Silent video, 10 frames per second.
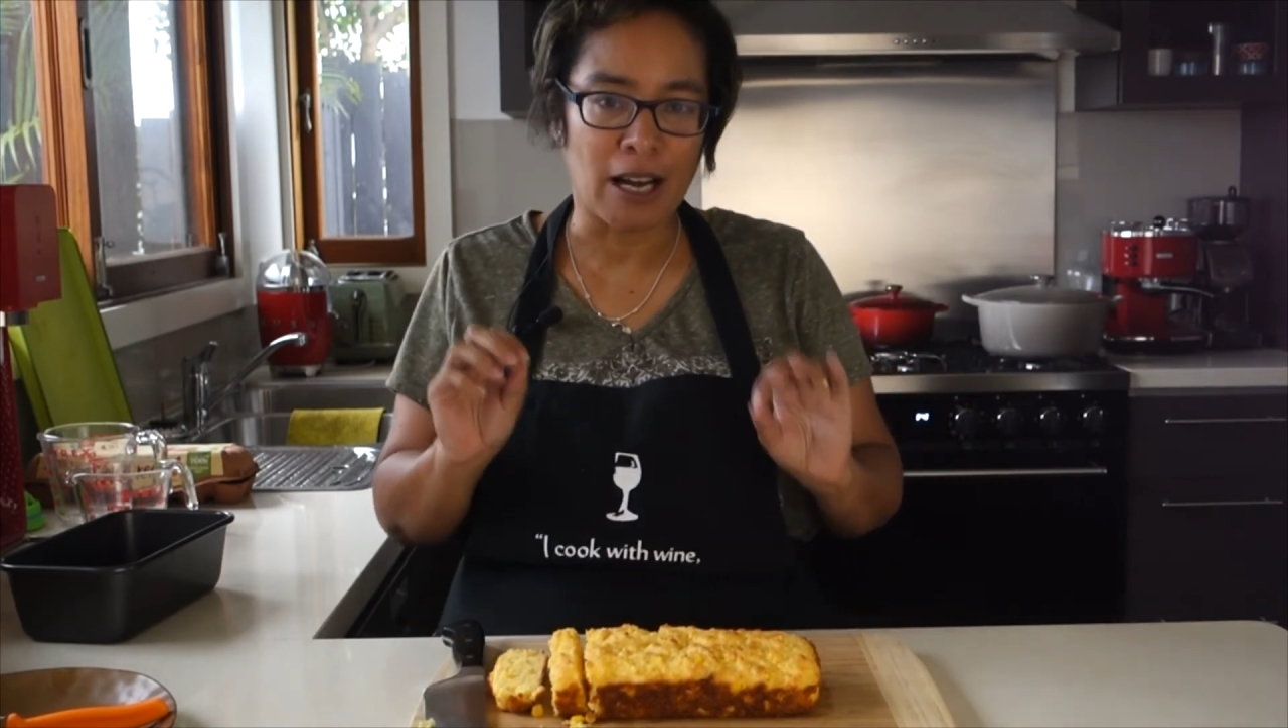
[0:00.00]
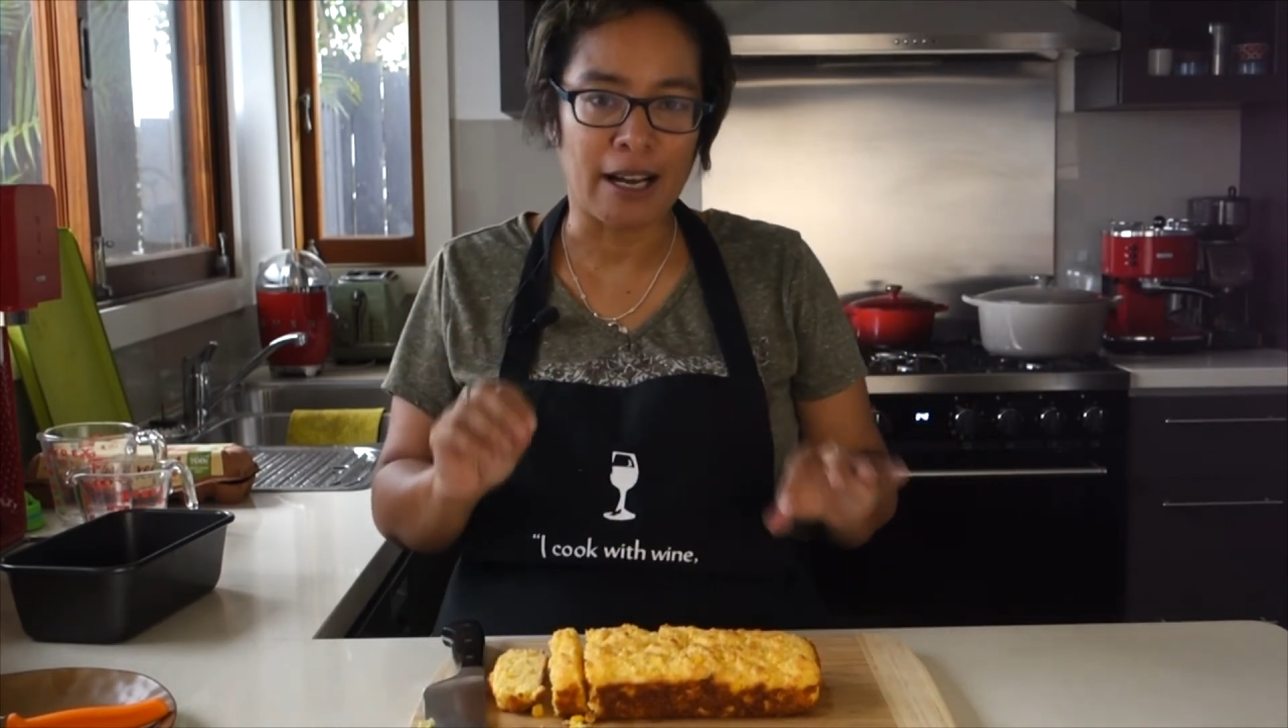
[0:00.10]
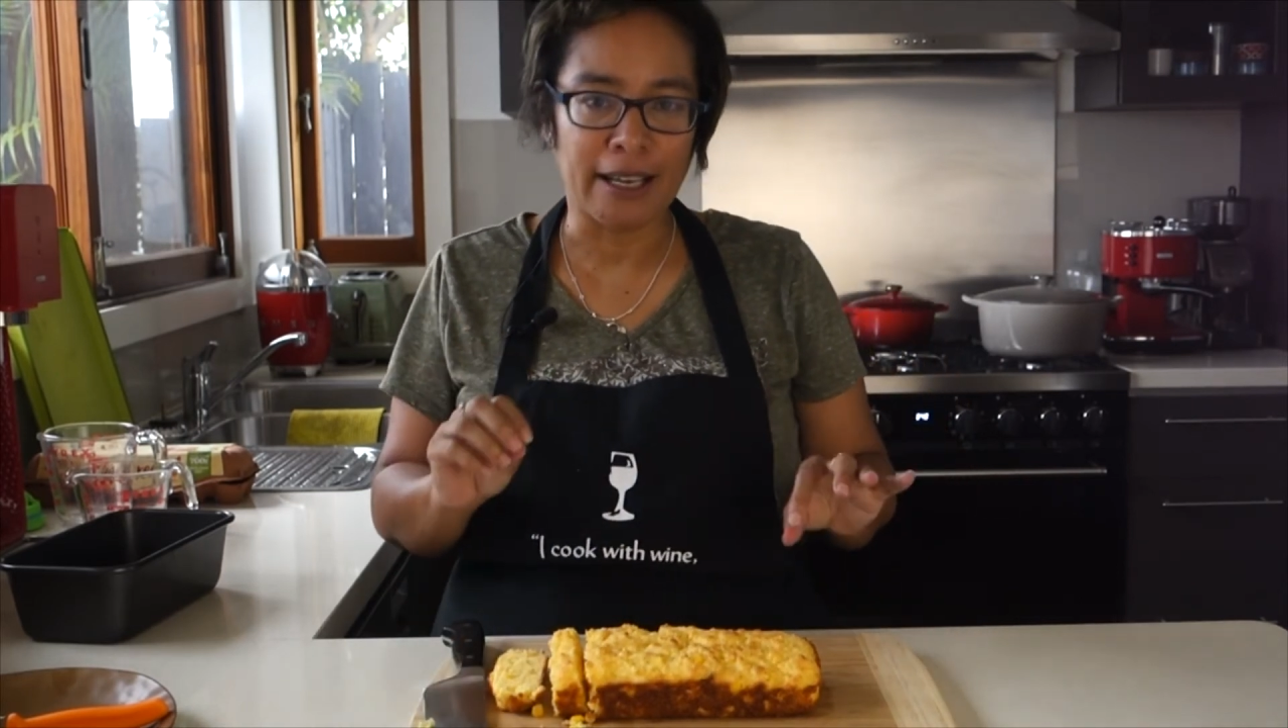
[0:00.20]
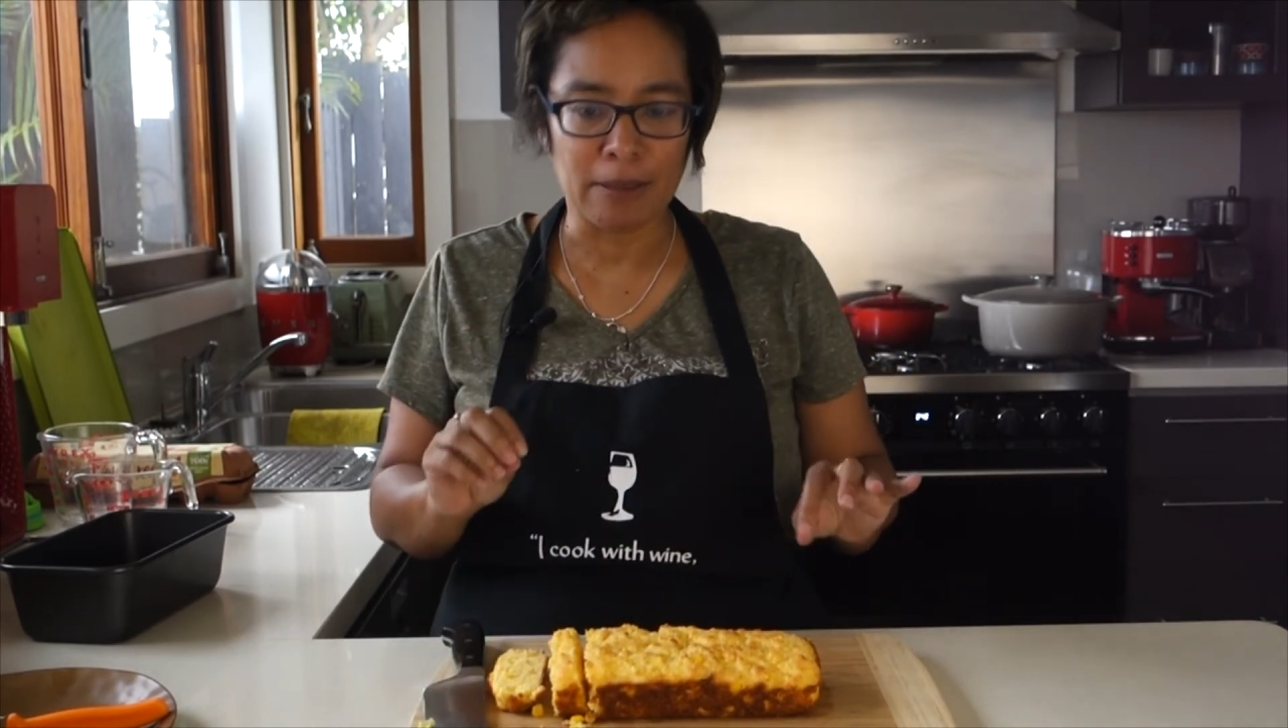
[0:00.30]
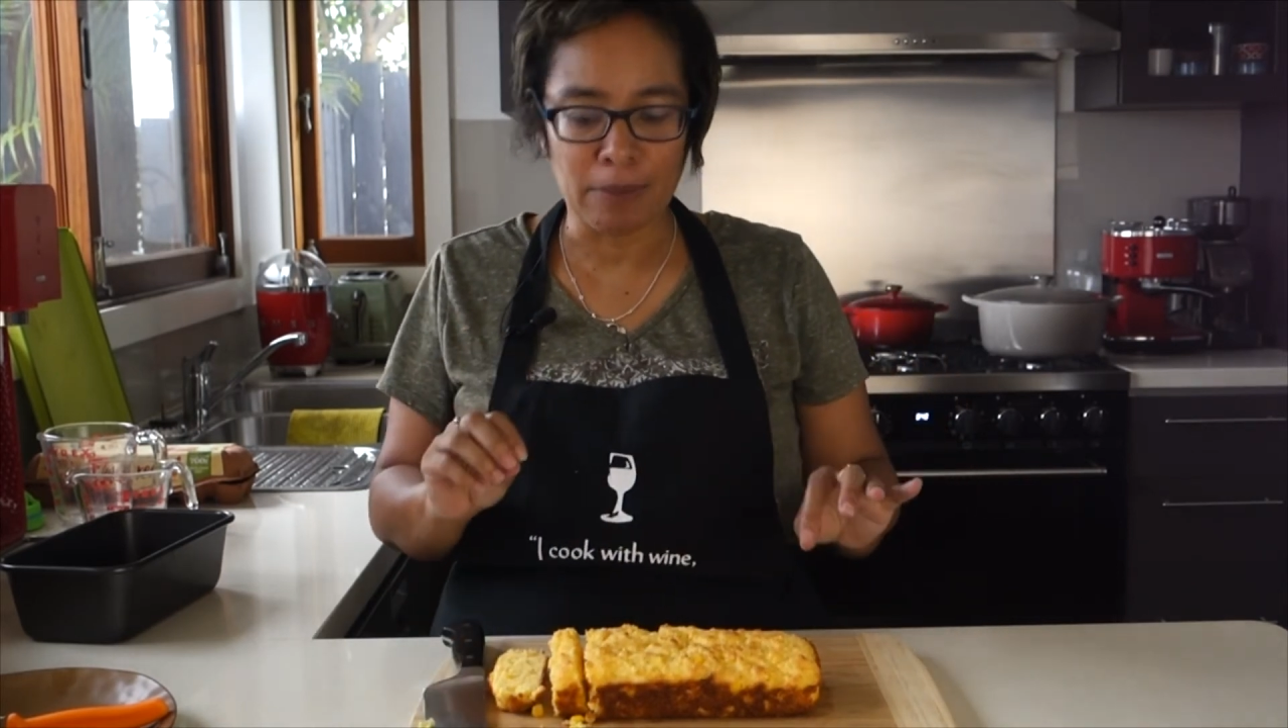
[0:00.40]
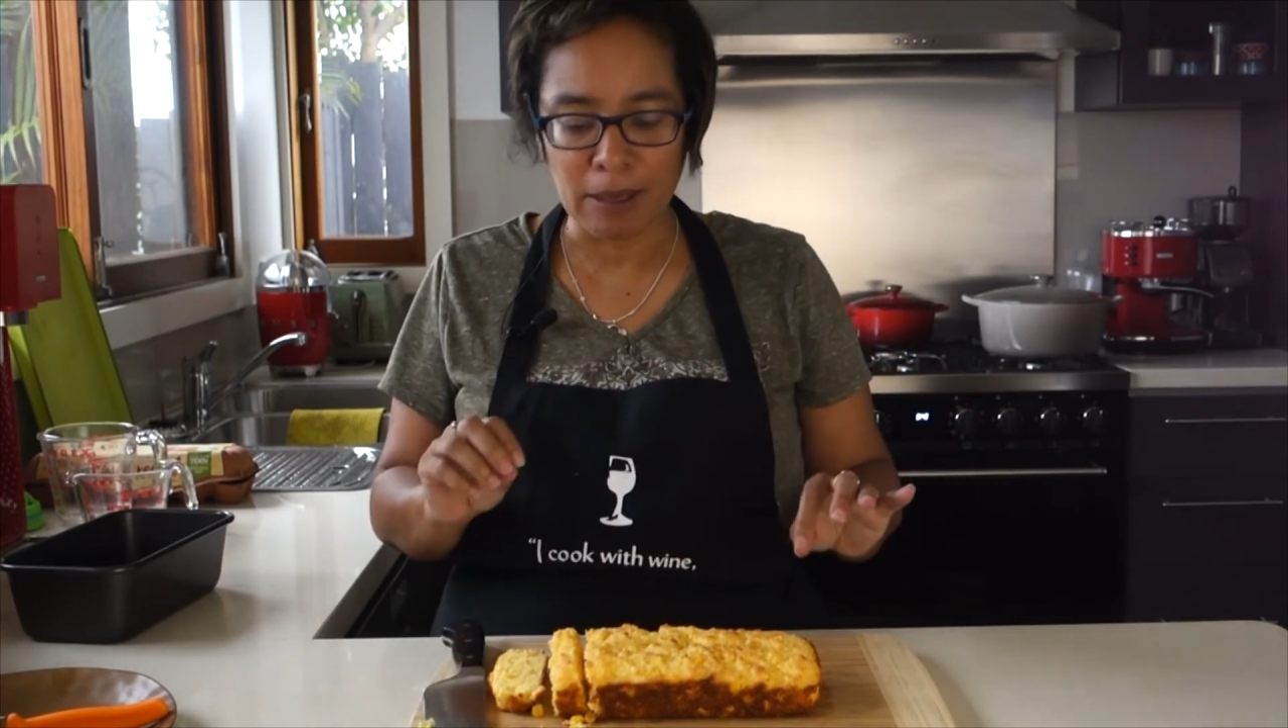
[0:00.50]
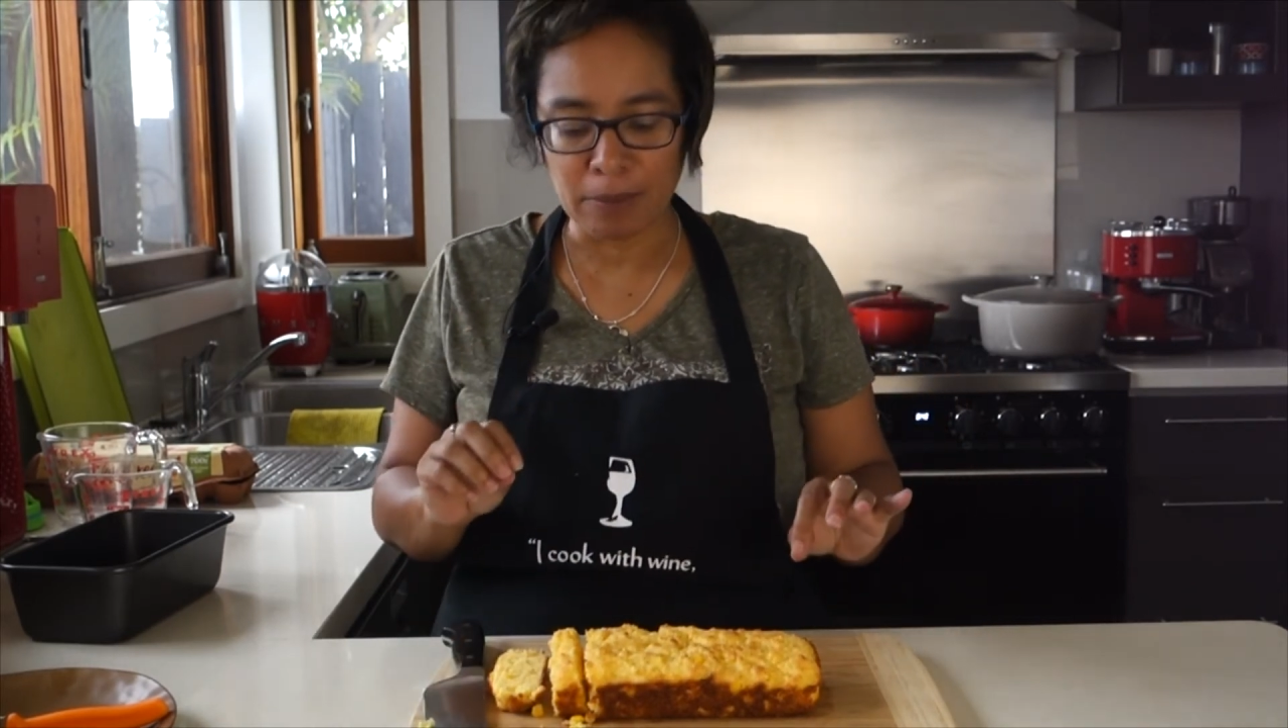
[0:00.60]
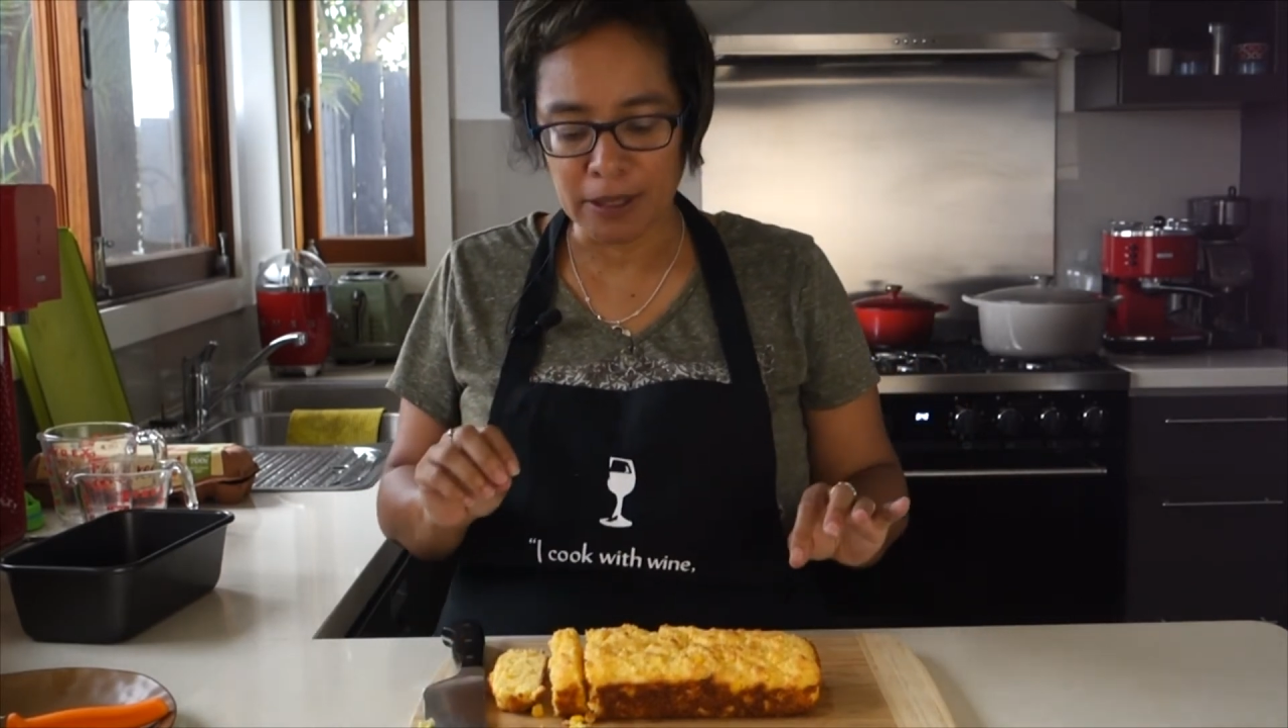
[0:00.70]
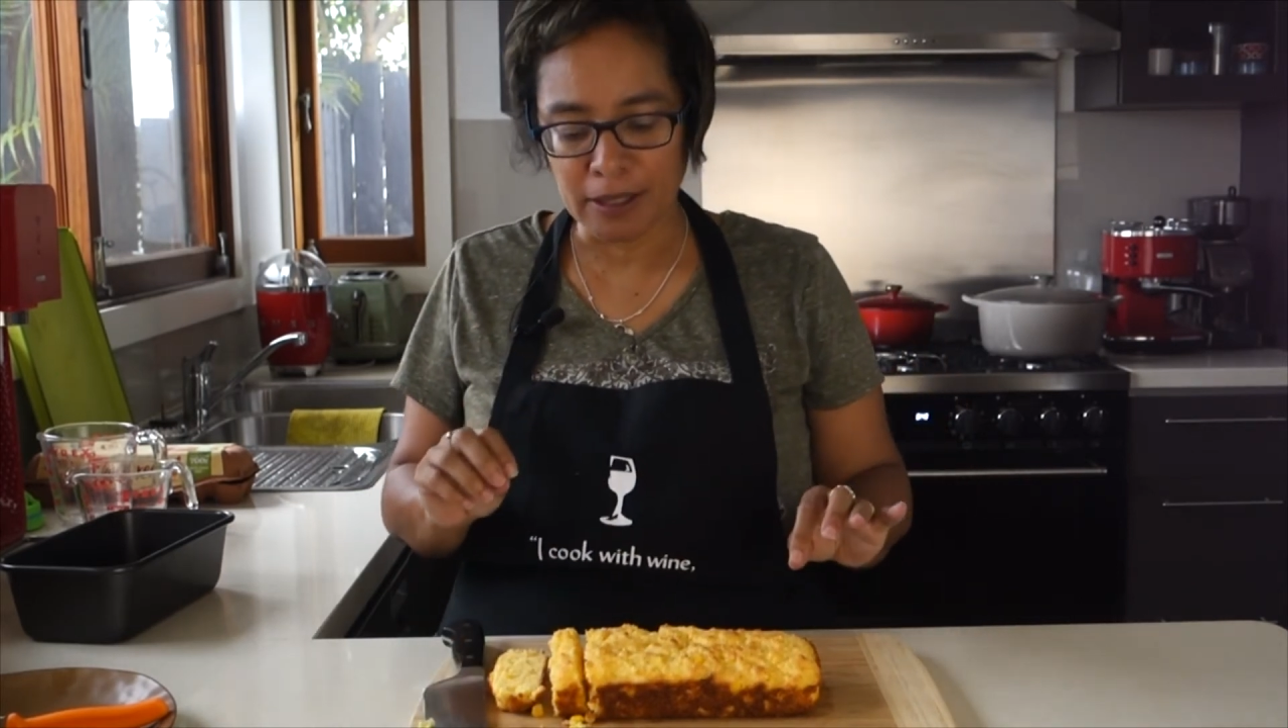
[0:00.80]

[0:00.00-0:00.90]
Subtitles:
pepper.